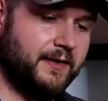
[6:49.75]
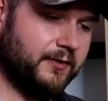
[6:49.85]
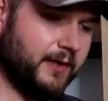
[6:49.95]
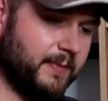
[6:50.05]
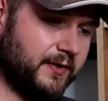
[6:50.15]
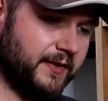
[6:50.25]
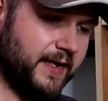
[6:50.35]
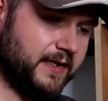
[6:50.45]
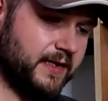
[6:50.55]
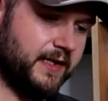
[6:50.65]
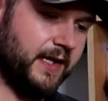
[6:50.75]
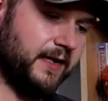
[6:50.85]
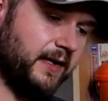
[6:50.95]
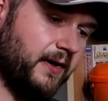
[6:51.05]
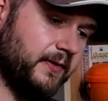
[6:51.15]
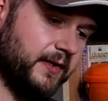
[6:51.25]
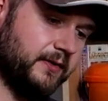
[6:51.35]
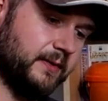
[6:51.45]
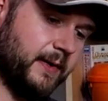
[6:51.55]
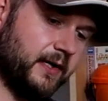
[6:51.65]
So I'm excited to add all
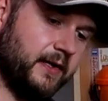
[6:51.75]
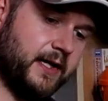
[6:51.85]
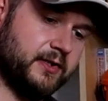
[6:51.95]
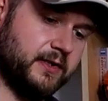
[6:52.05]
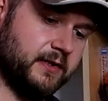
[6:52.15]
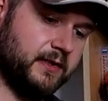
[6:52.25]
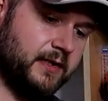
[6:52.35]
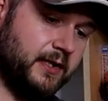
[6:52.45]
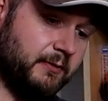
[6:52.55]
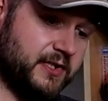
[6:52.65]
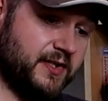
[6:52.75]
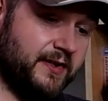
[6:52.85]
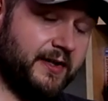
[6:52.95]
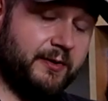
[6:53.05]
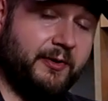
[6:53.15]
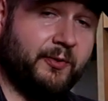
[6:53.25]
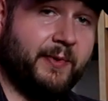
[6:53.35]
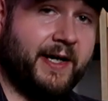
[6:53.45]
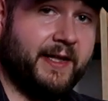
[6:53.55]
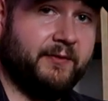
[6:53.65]
these to my collection, which is another reason
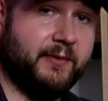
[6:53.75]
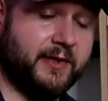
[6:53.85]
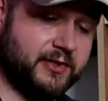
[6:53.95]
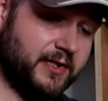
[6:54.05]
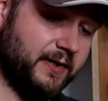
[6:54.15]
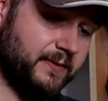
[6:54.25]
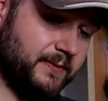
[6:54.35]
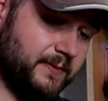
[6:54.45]
why I love doing the show.